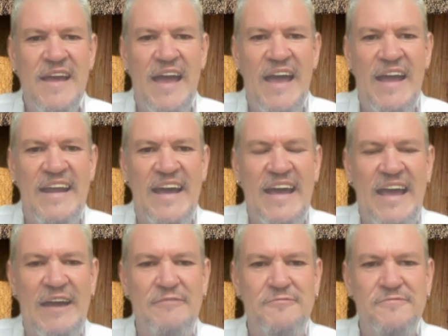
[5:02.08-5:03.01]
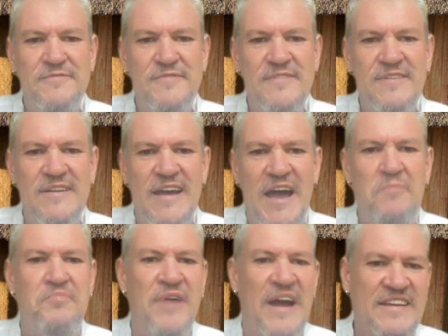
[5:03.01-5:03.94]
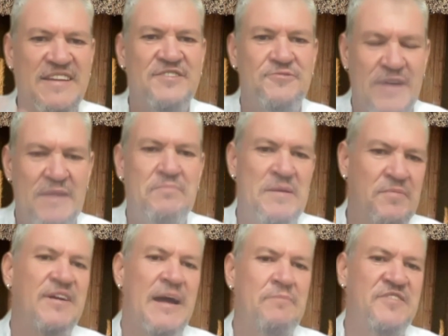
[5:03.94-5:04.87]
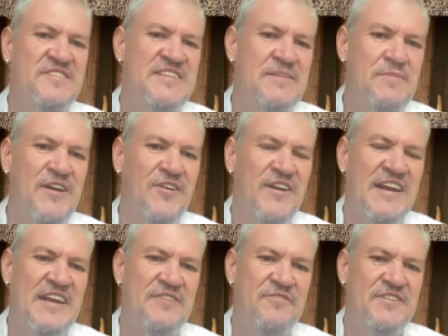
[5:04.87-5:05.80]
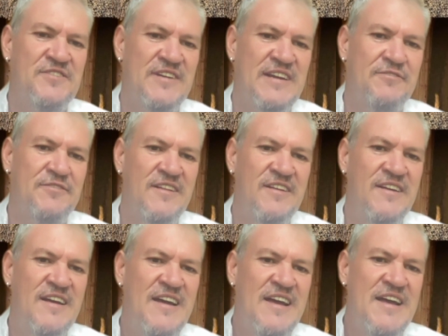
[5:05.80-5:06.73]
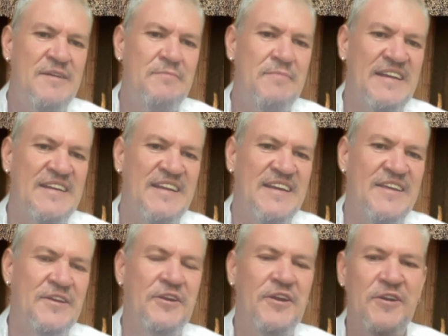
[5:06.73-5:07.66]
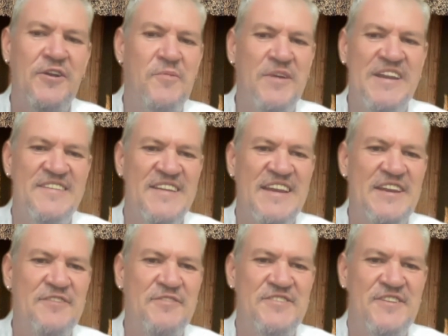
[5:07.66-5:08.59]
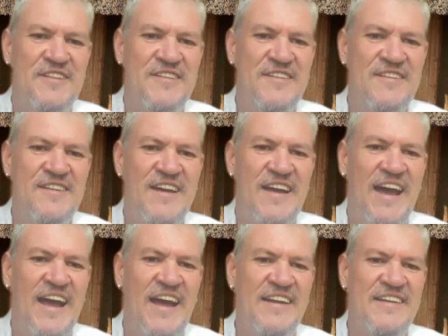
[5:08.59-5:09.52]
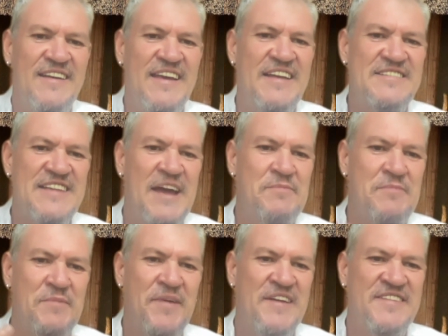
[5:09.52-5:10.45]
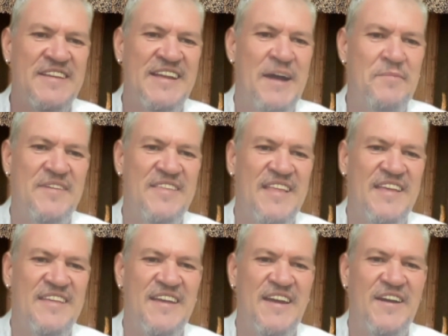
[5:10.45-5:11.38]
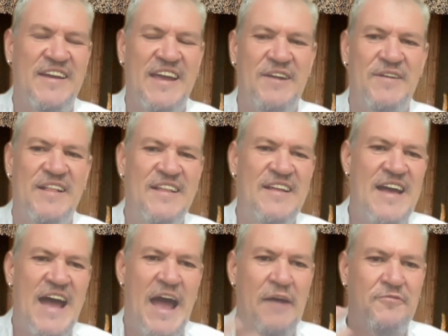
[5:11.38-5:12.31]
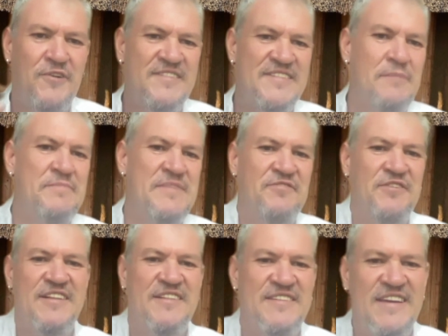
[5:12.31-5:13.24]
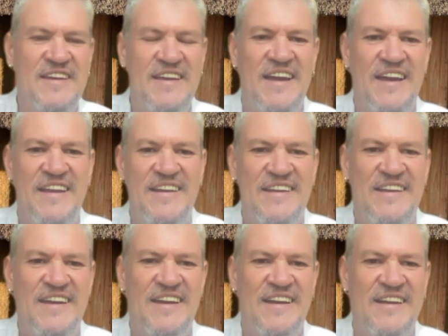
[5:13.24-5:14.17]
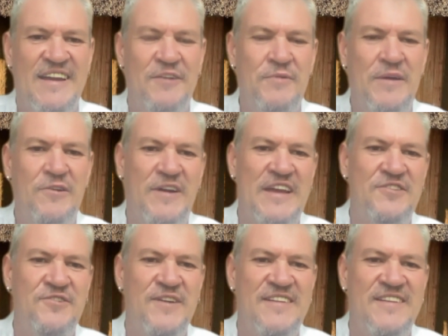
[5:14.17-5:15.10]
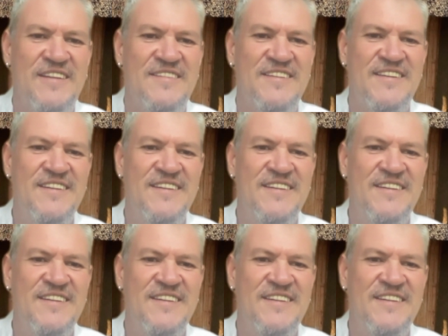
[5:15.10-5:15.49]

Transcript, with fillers: and I have a practice where people come to see me on an individual level. But you know, nobody's an individual. And each time a person comes and they say, okay, well, I've got some difficulty and uh, can we look into it? It's